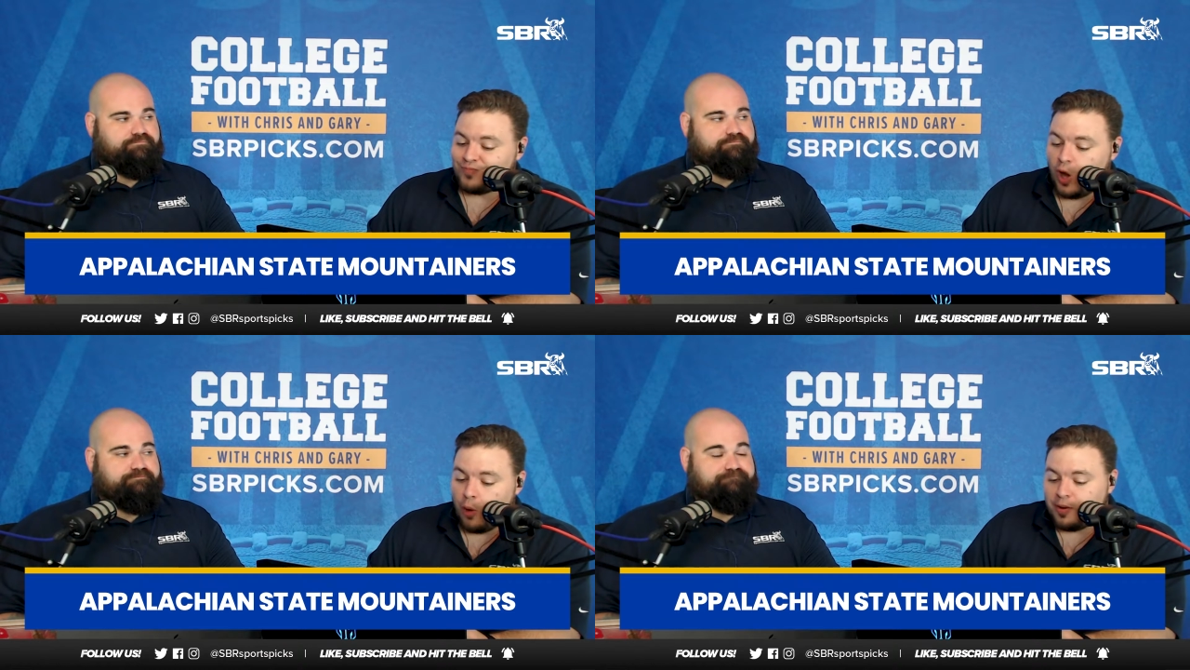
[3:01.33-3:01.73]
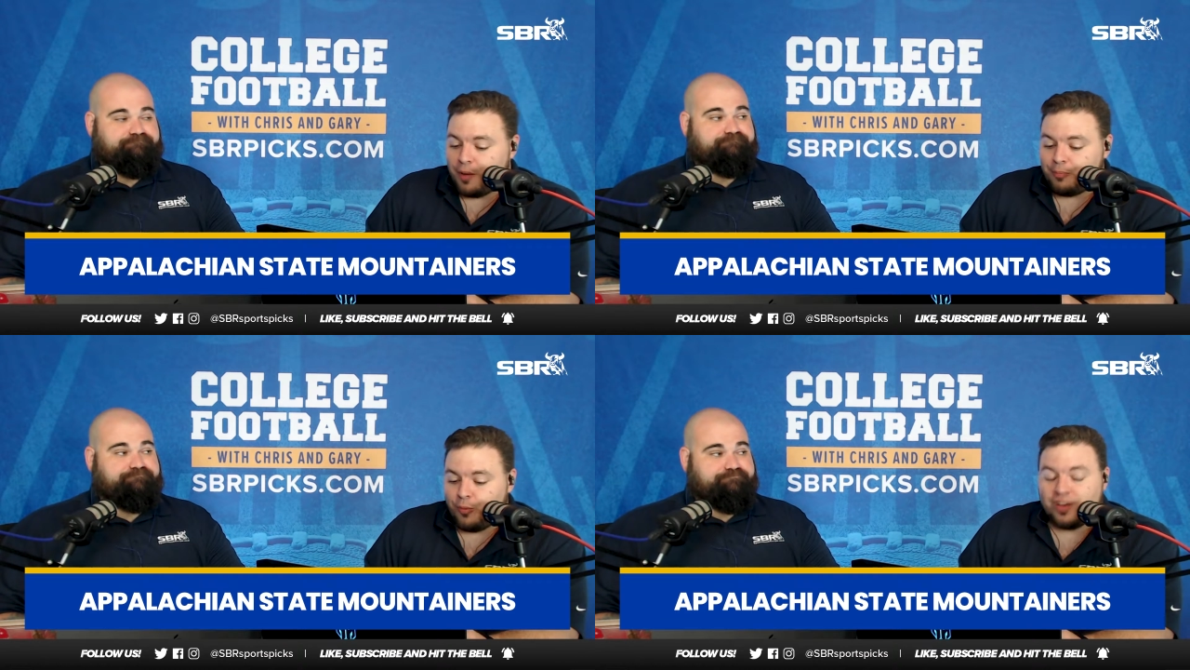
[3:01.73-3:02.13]
Speaker 1: Open
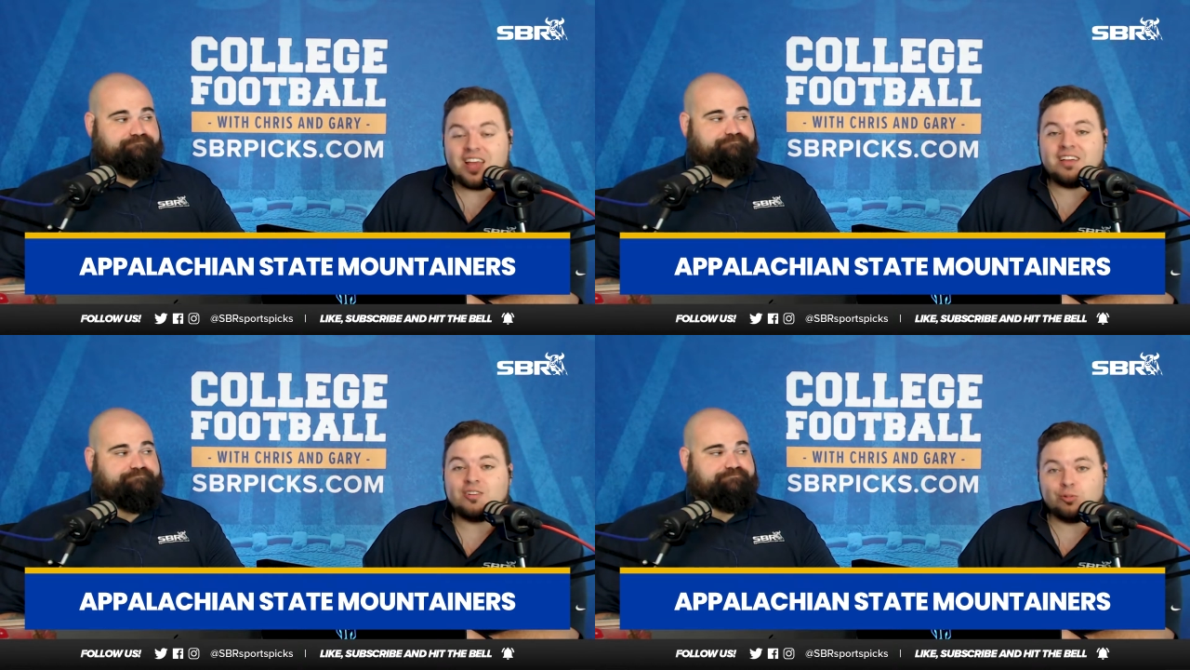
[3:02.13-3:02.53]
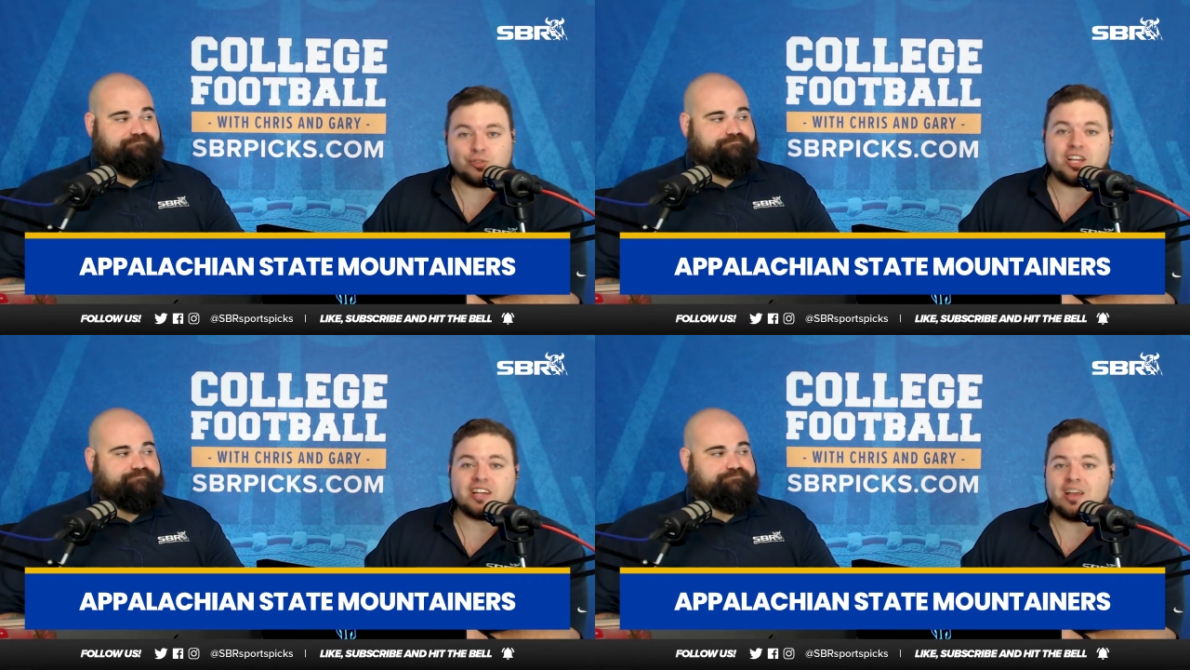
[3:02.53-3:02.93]
up with a neutral
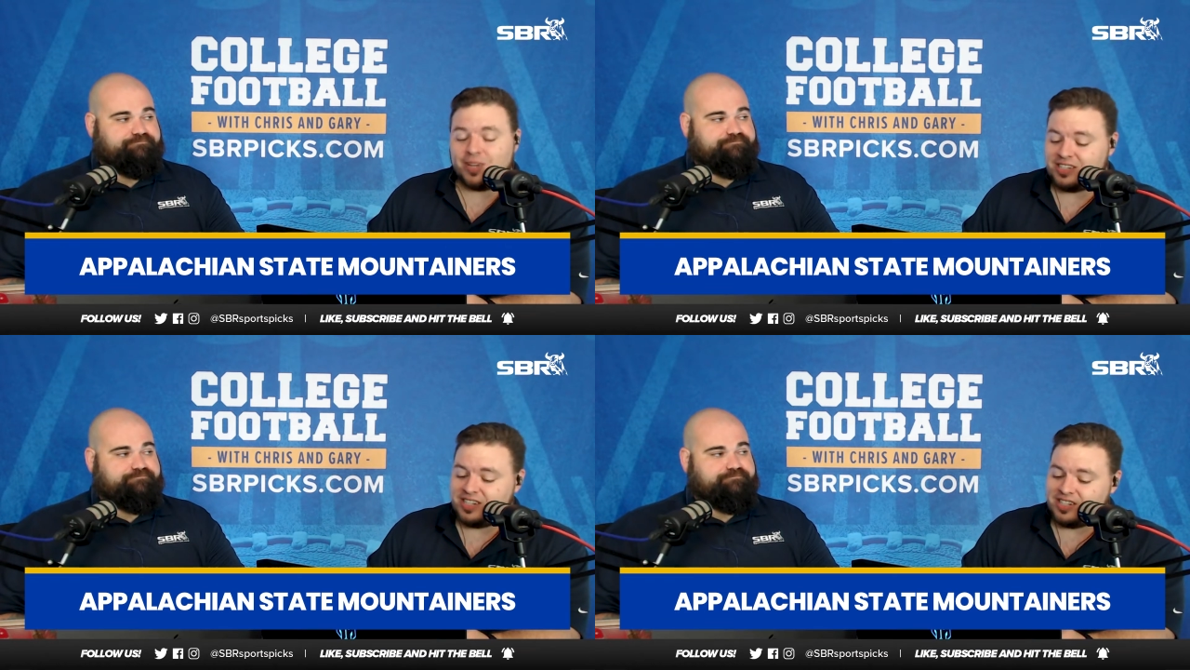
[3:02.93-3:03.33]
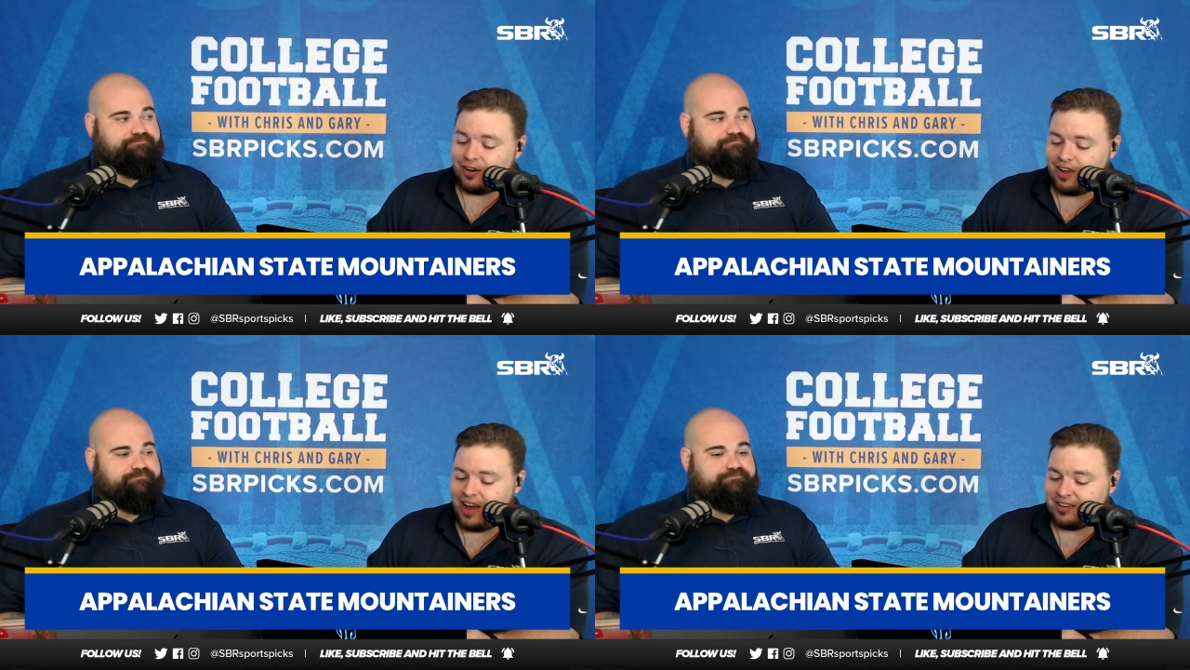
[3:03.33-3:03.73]
site game against East
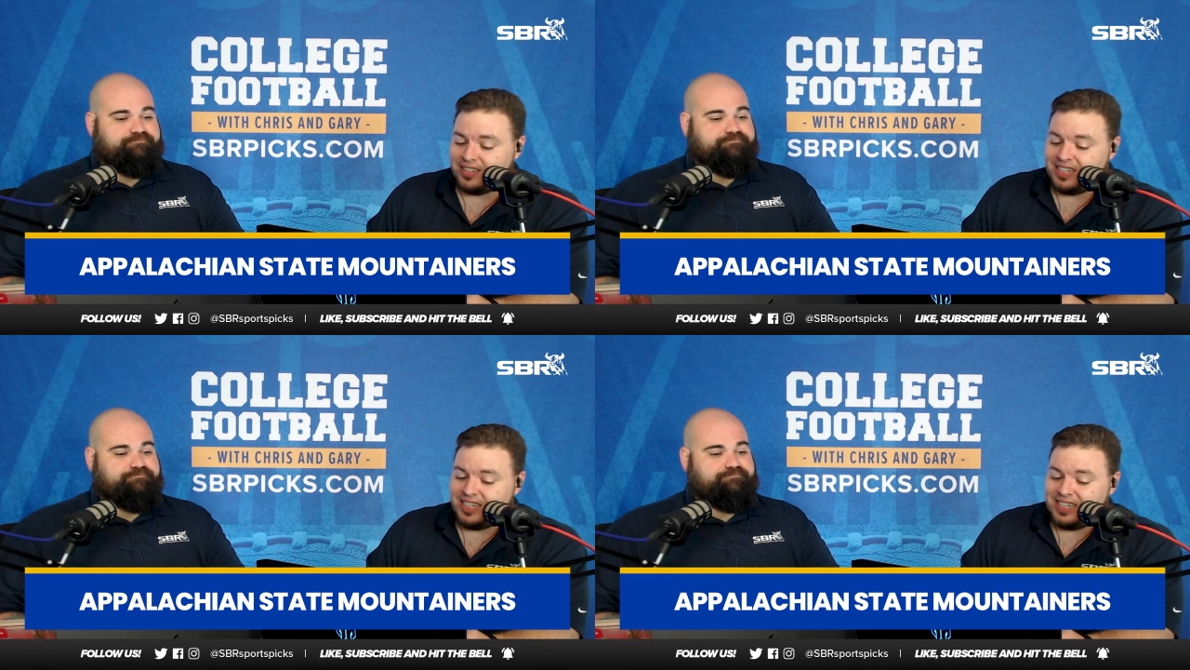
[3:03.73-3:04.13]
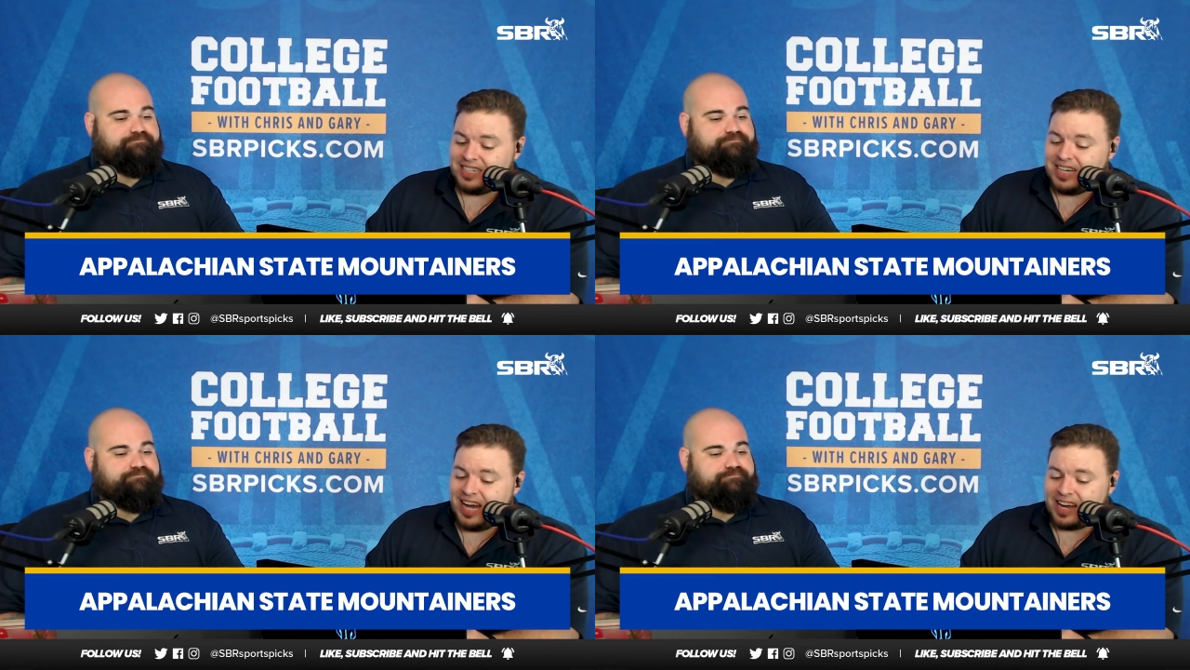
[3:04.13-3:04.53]
Carolina.
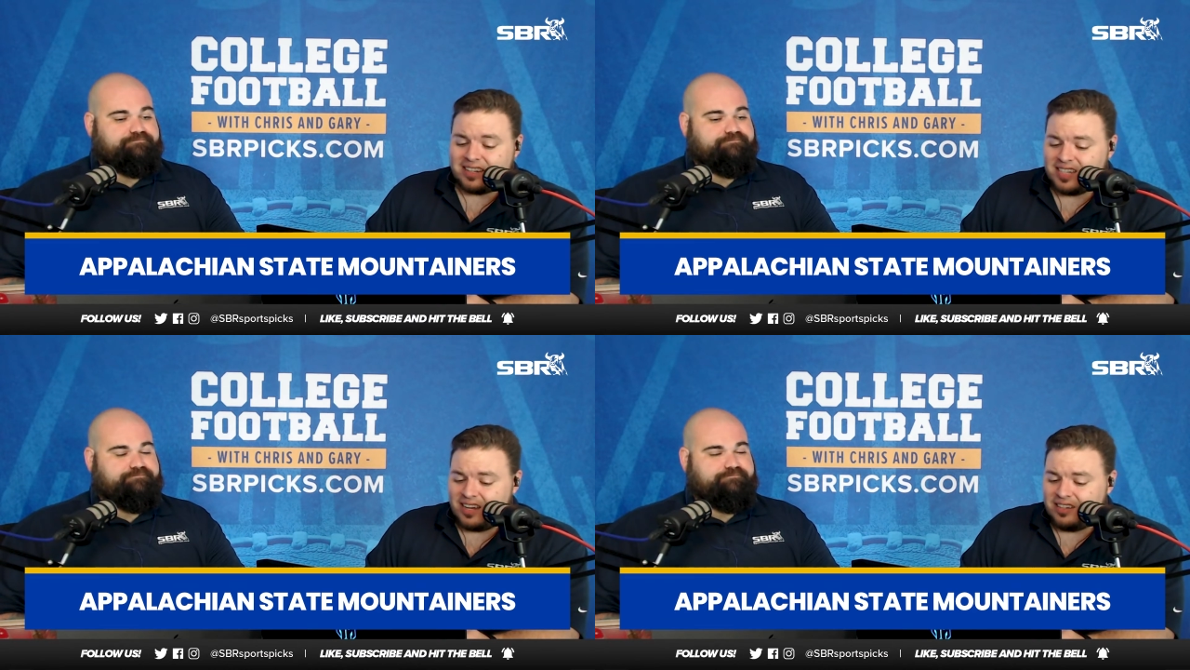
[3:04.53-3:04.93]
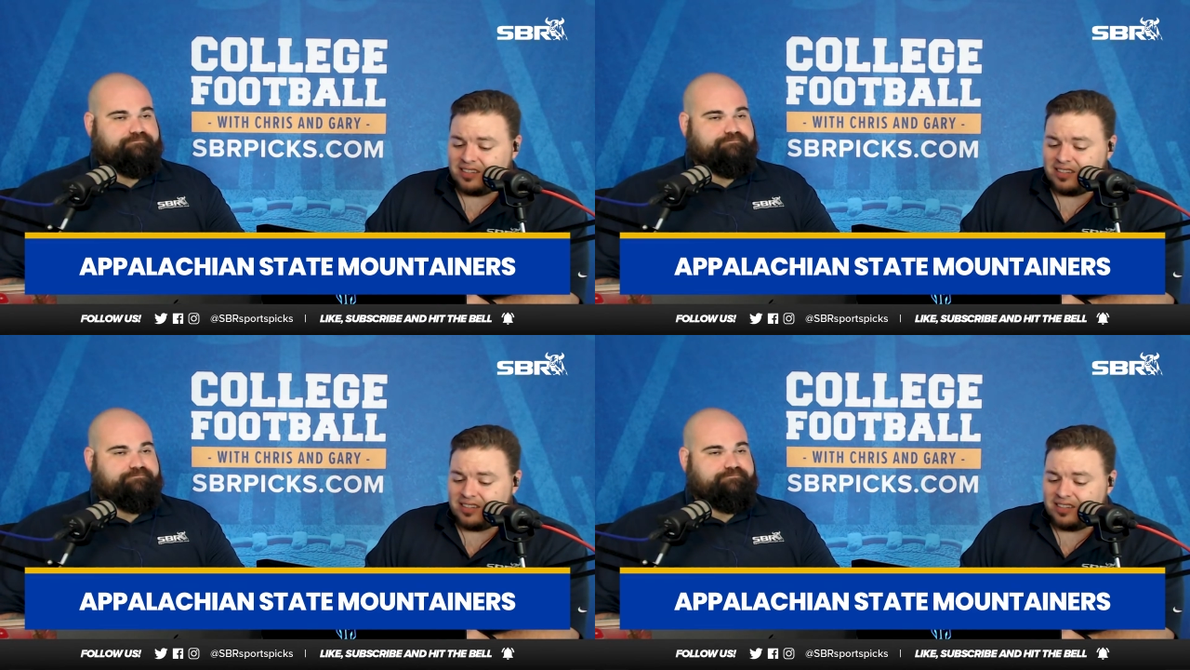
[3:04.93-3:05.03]
I got to tell you,